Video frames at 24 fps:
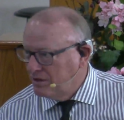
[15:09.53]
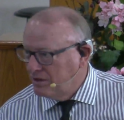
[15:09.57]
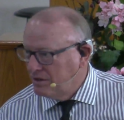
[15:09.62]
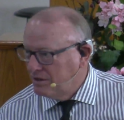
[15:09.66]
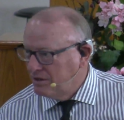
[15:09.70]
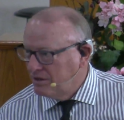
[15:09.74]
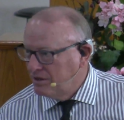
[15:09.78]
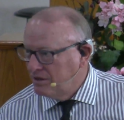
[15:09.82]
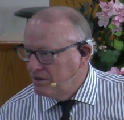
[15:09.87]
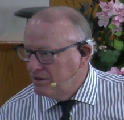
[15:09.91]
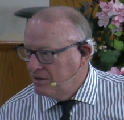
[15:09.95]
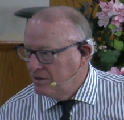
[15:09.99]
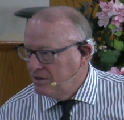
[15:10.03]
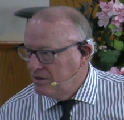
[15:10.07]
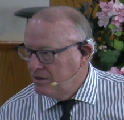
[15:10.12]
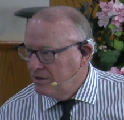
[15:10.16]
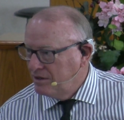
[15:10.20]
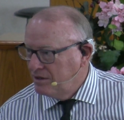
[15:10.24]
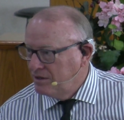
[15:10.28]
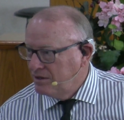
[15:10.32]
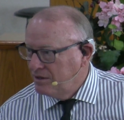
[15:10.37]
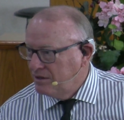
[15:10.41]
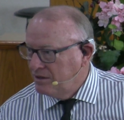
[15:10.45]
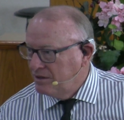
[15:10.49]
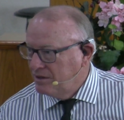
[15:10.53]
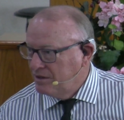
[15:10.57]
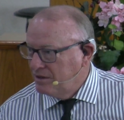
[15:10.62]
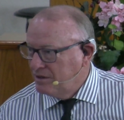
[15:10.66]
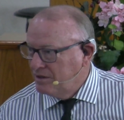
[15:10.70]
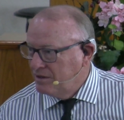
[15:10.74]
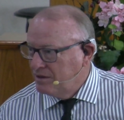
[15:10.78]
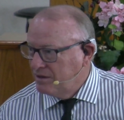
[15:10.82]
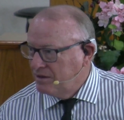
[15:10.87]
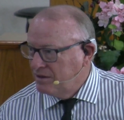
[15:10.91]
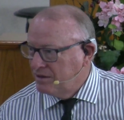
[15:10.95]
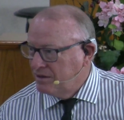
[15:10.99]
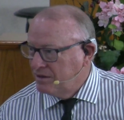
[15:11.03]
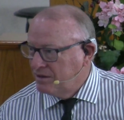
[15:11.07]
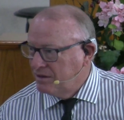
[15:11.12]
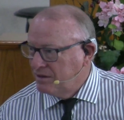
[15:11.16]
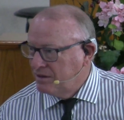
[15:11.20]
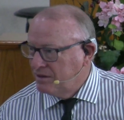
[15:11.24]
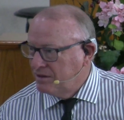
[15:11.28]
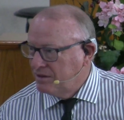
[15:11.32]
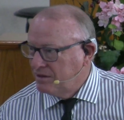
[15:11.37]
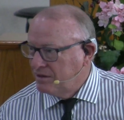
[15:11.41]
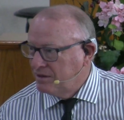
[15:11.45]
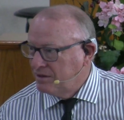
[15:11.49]

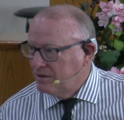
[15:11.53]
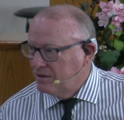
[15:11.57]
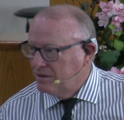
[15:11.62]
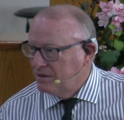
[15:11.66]
(no one is talking)